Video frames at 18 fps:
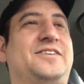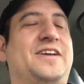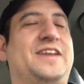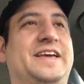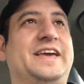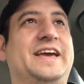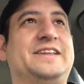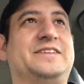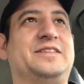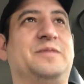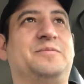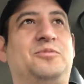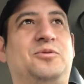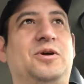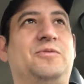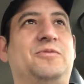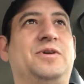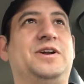get to the
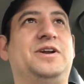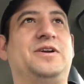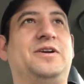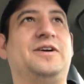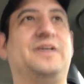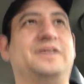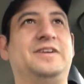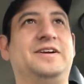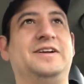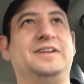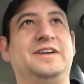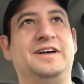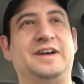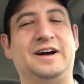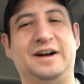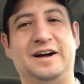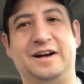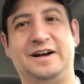point where you're
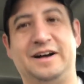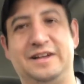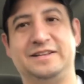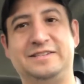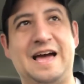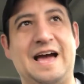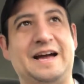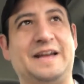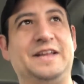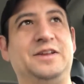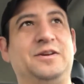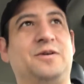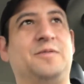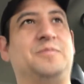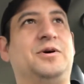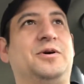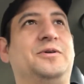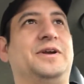attacking
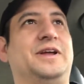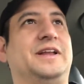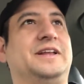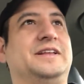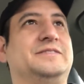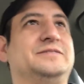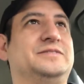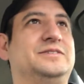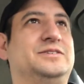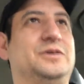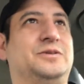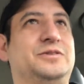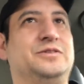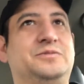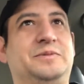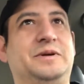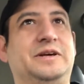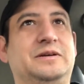your opponent, so
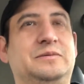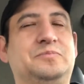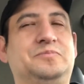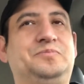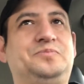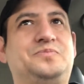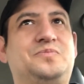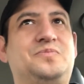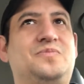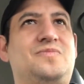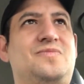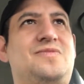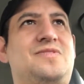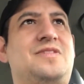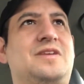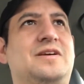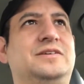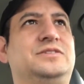to speak.
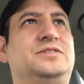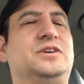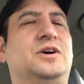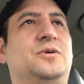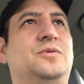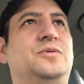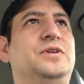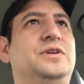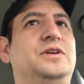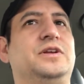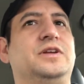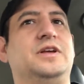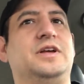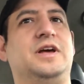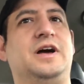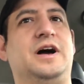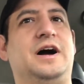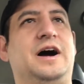So
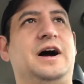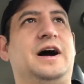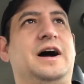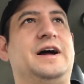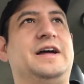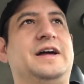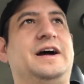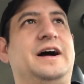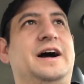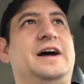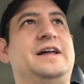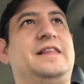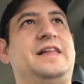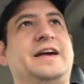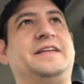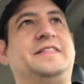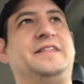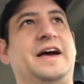I
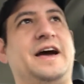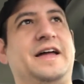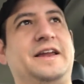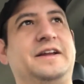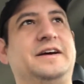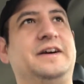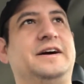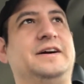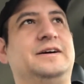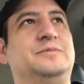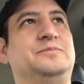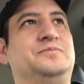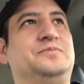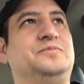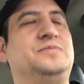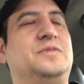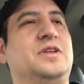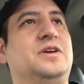like that.
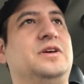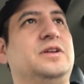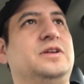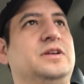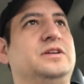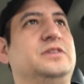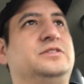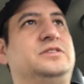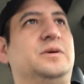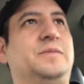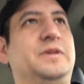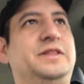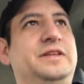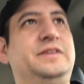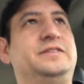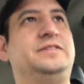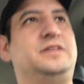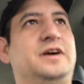Some of
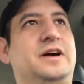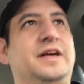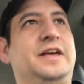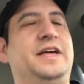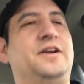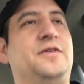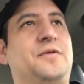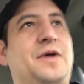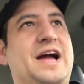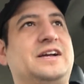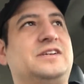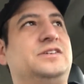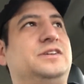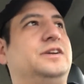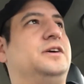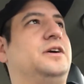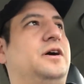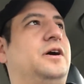these
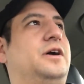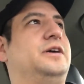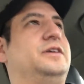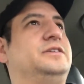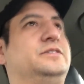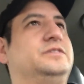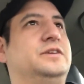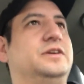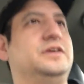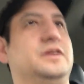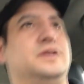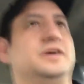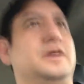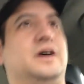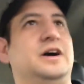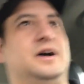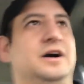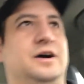interaction cards,
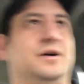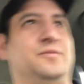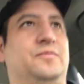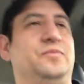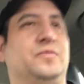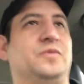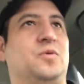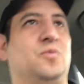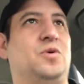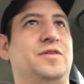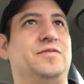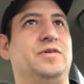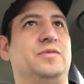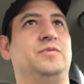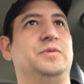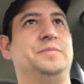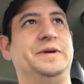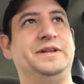one of
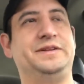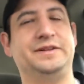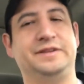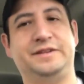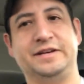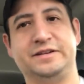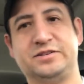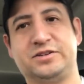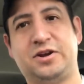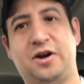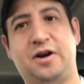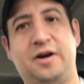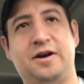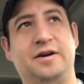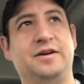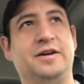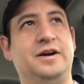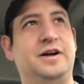them would be to
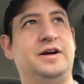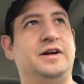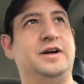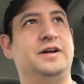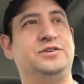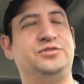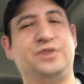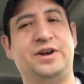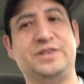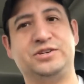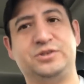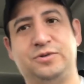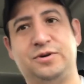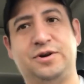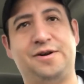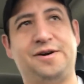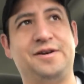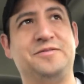discard a treasure
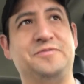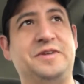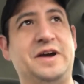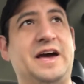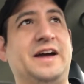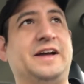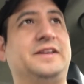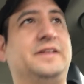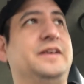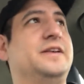or an artifact.